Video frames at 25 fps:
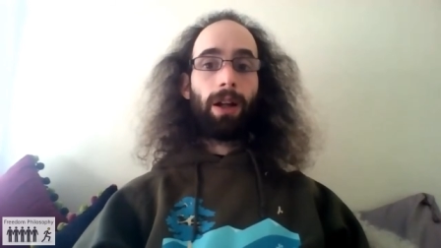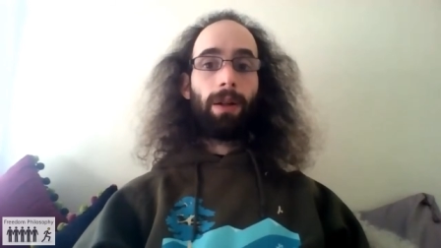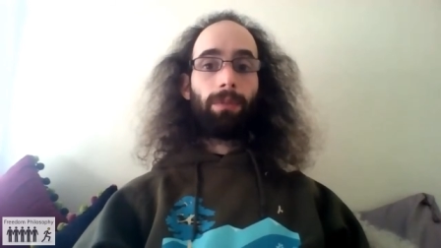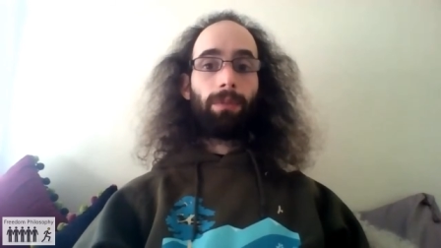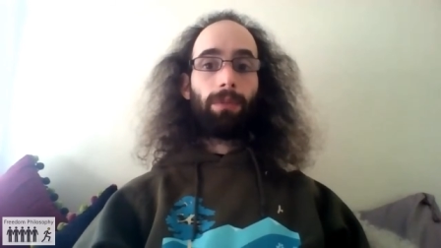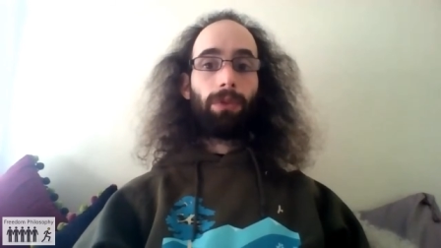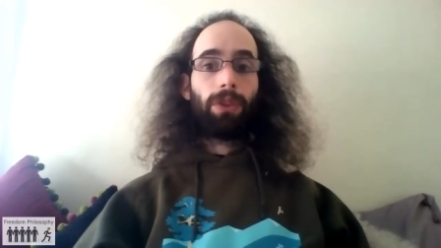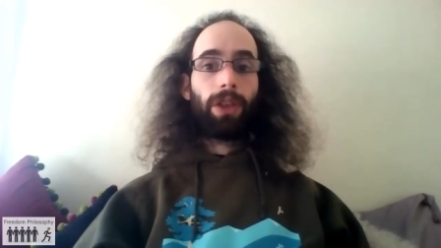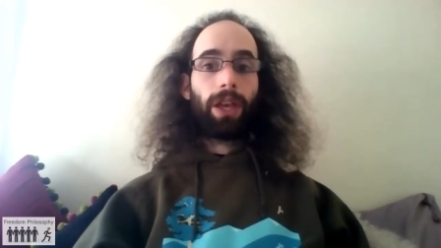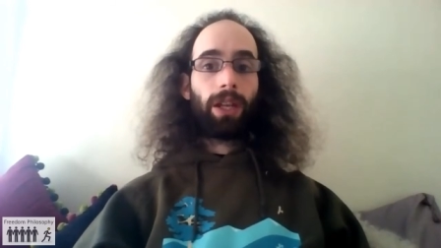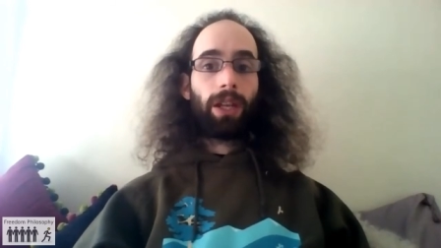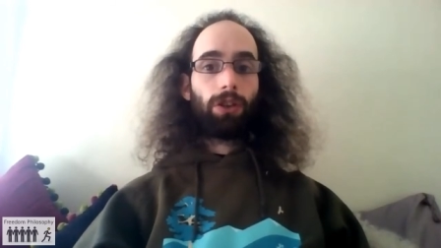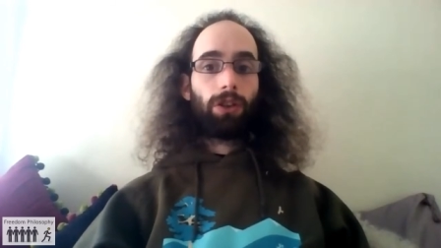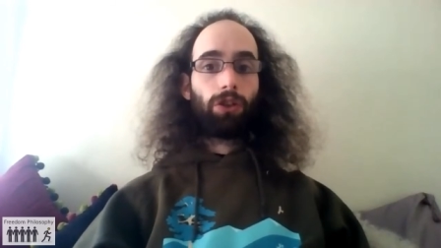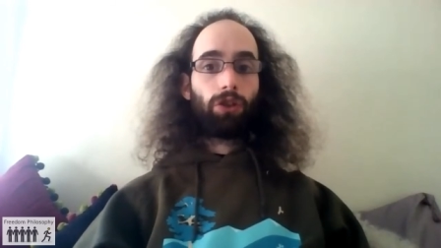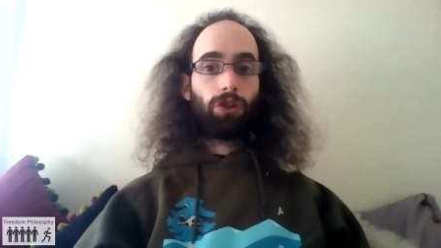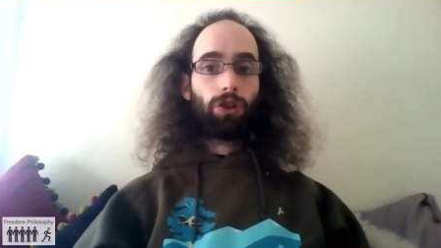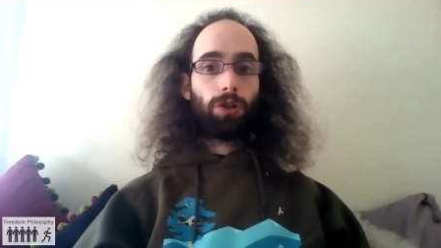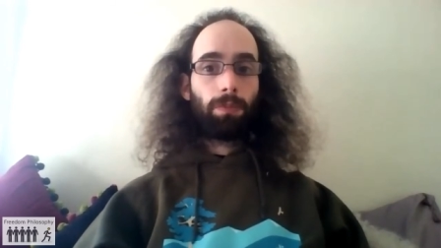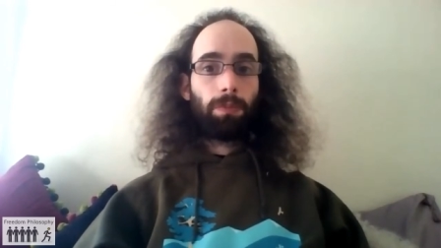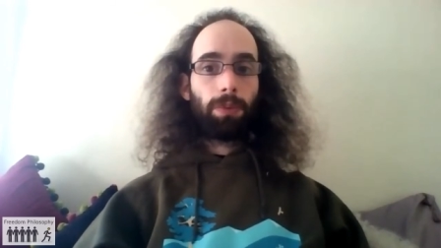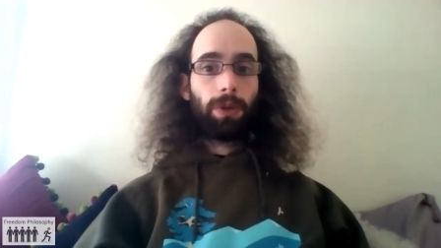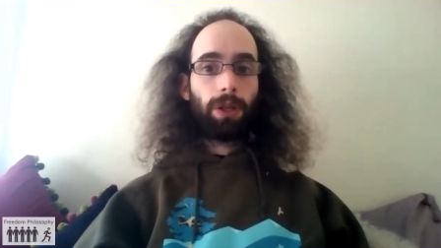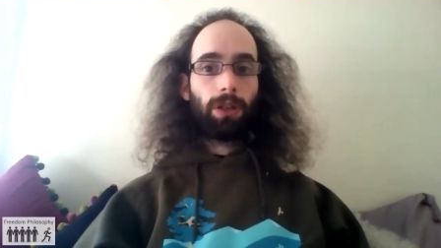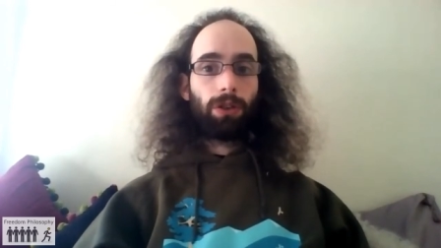then it
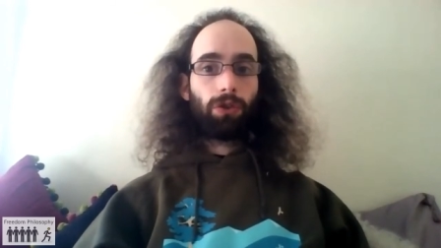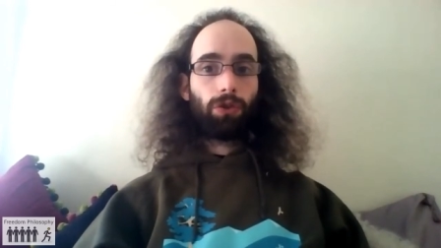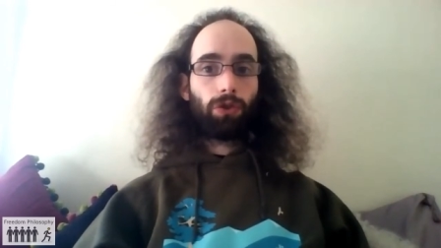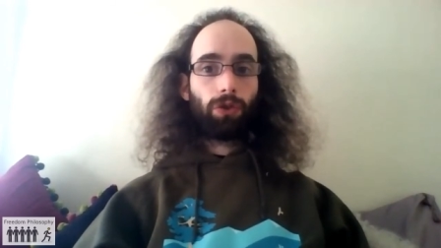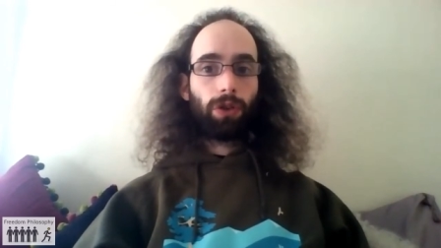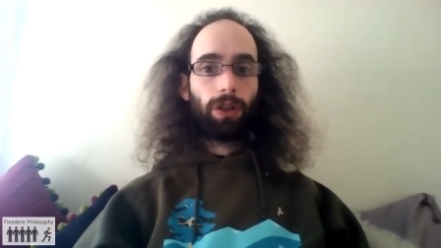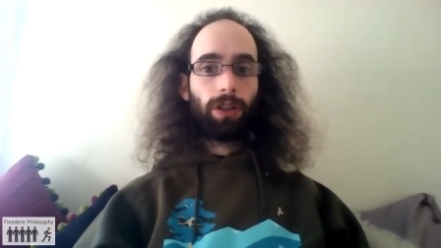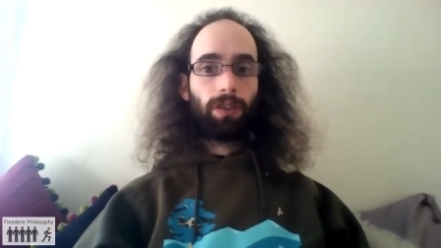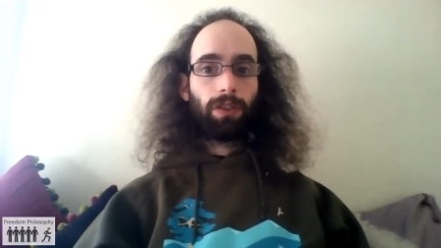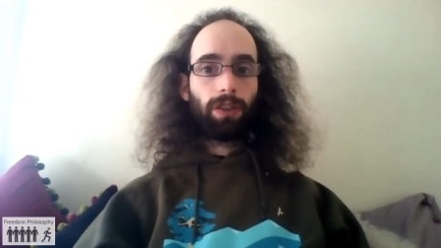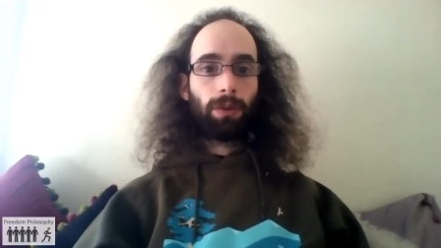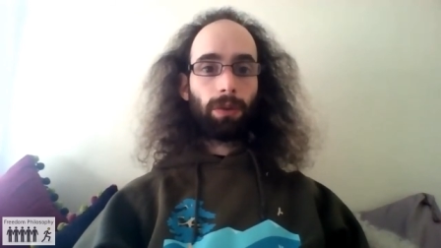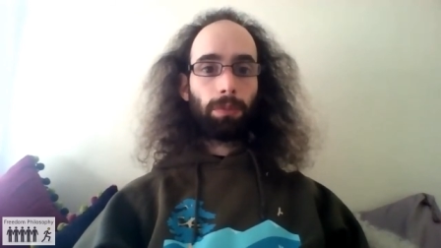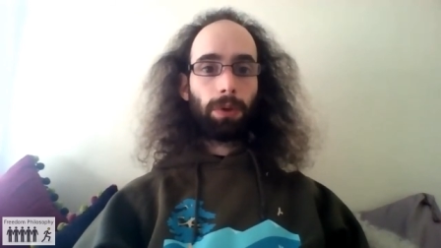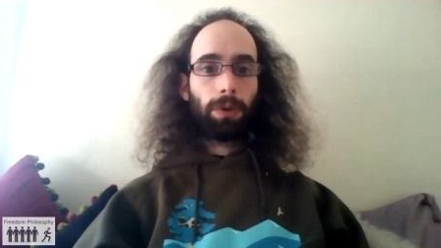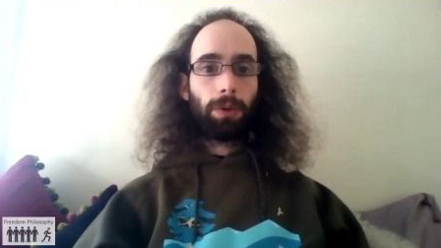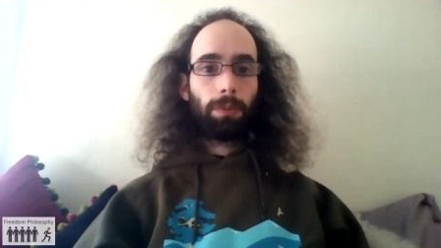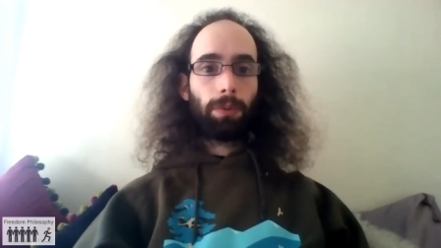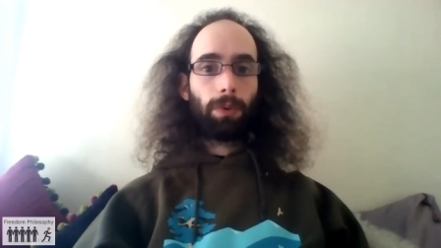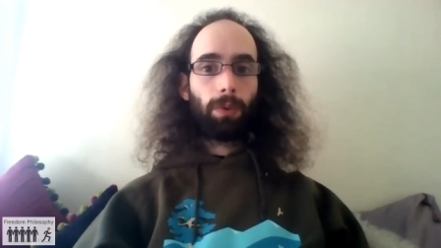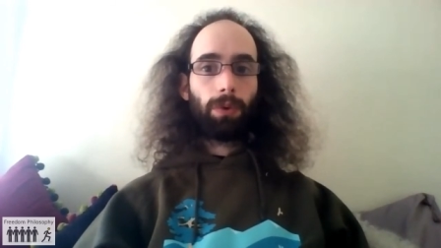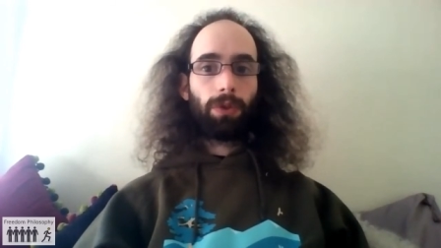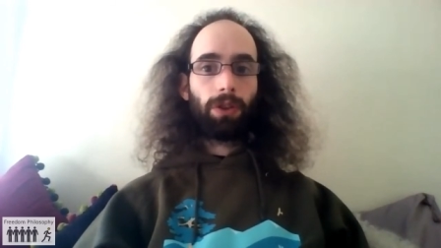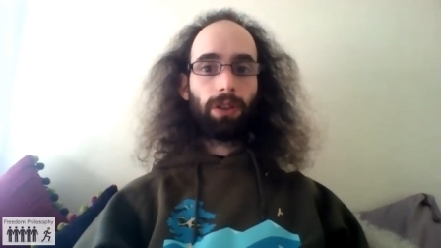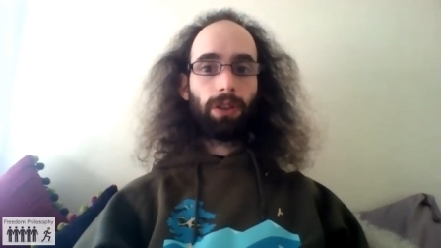should be in treating
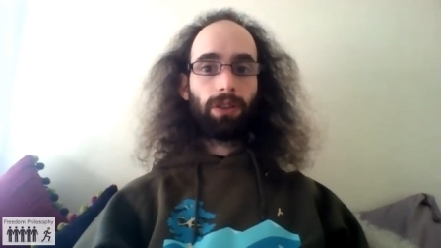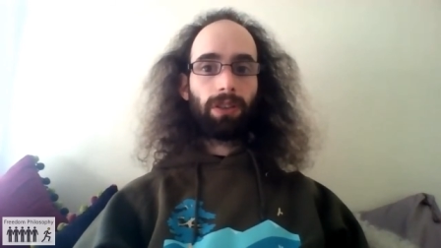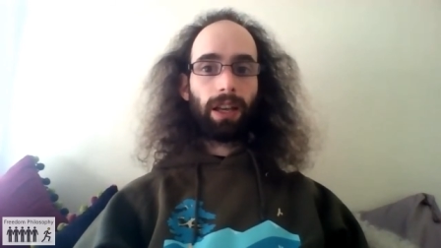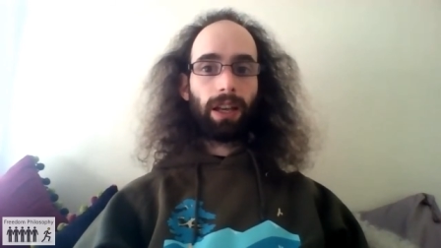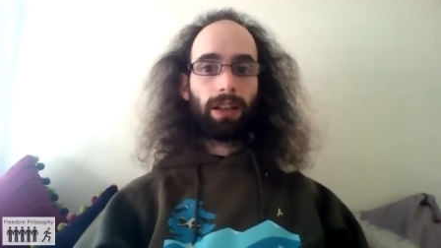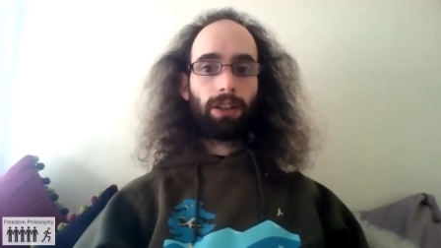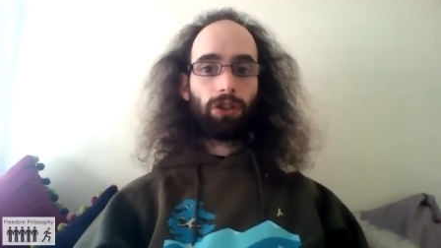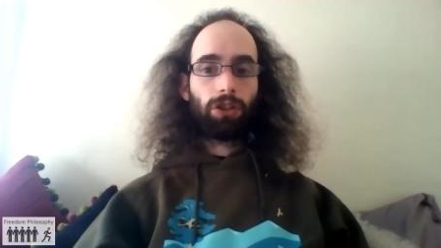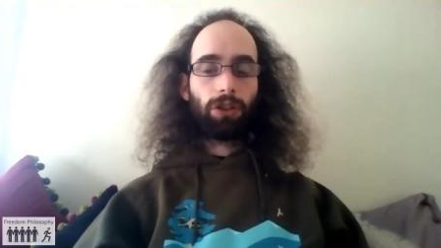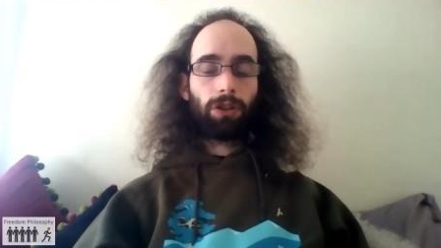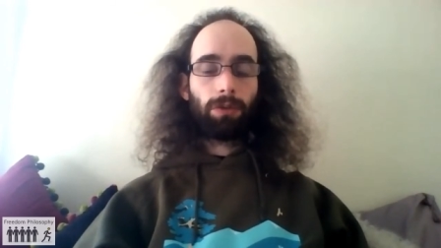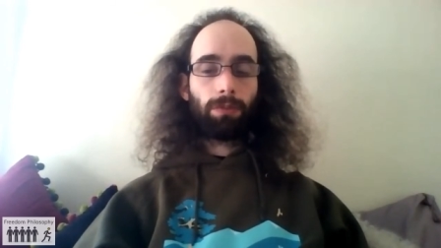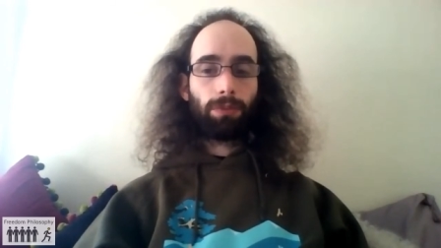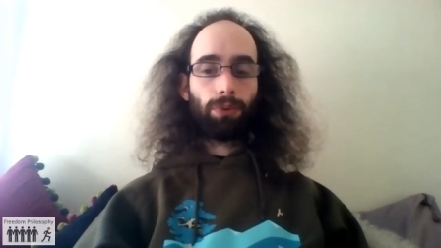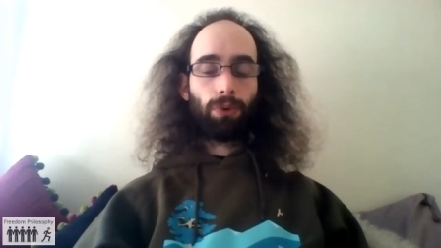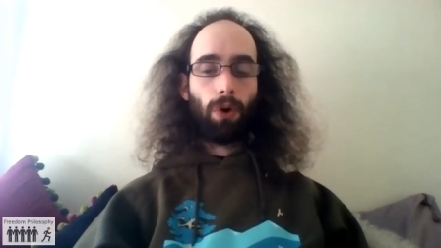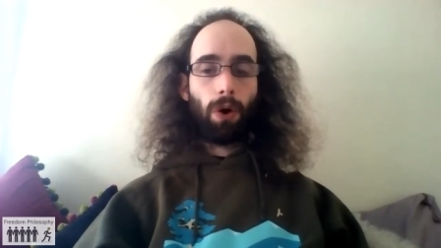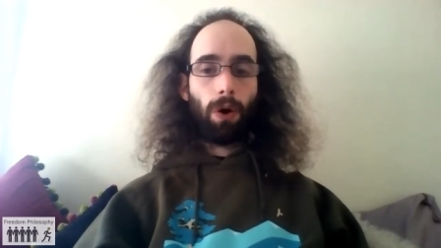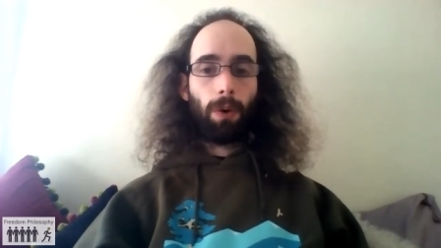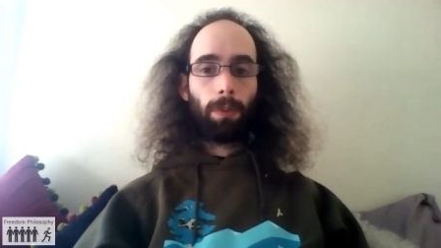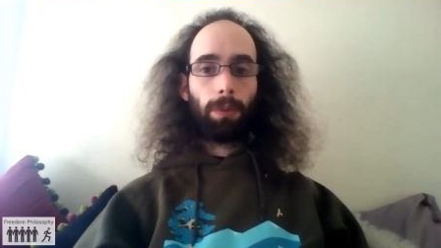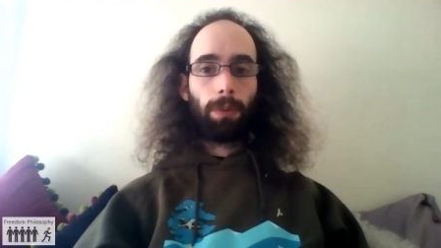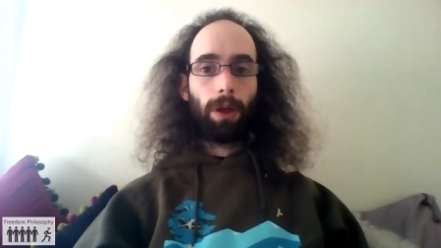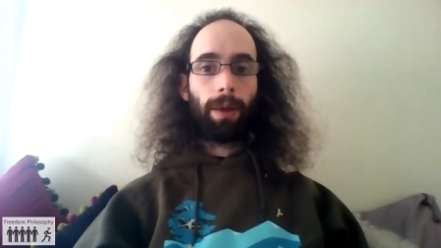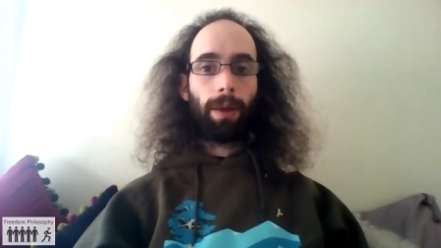people with addiction
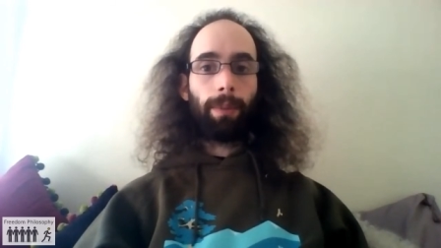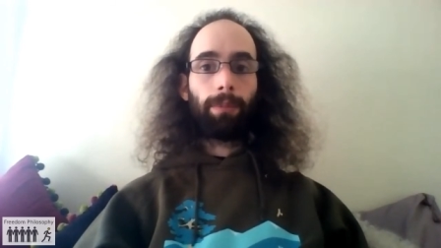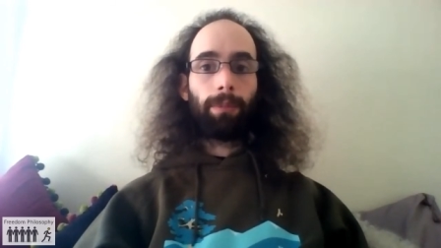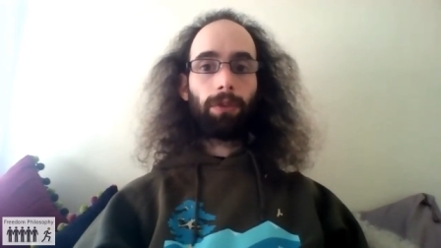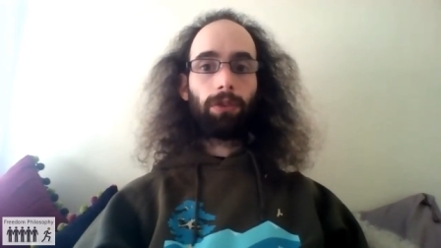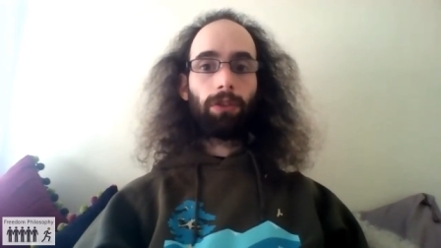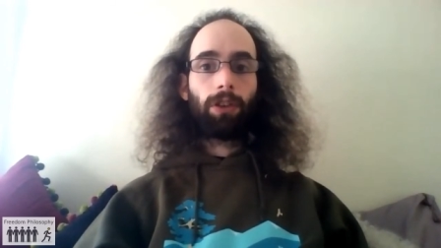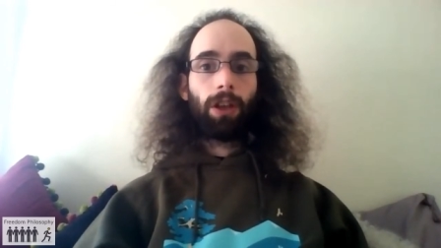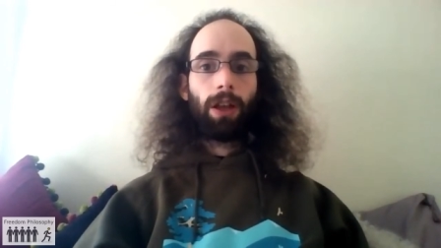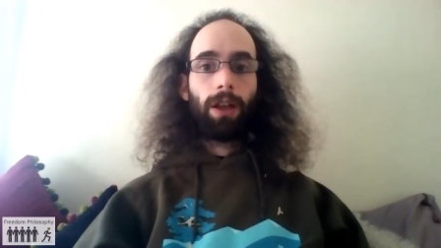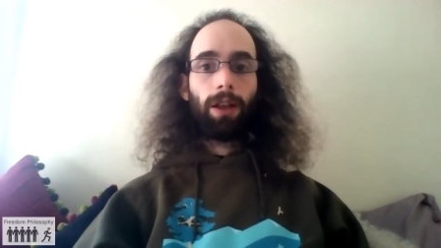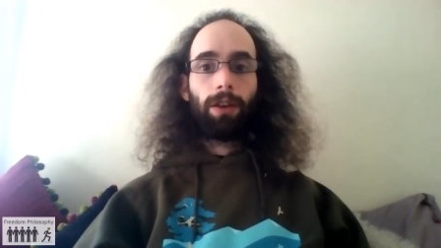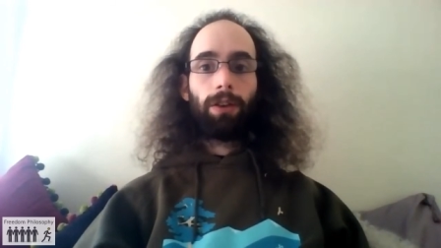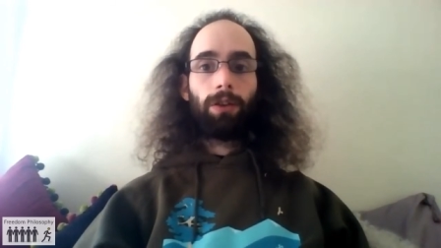problems,